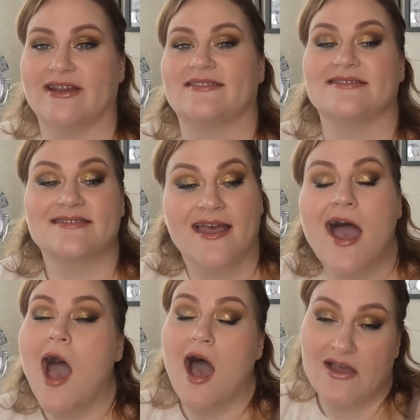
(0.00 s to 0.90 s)
at this,
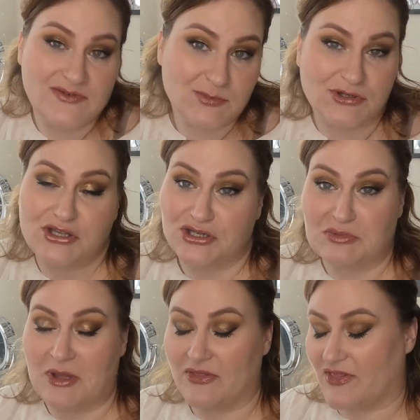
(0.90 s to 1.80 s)
I feel pretty good
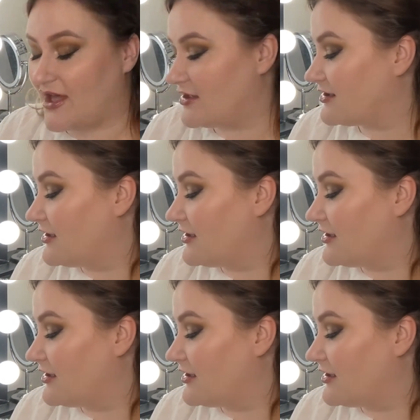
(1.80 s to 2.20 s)
about that.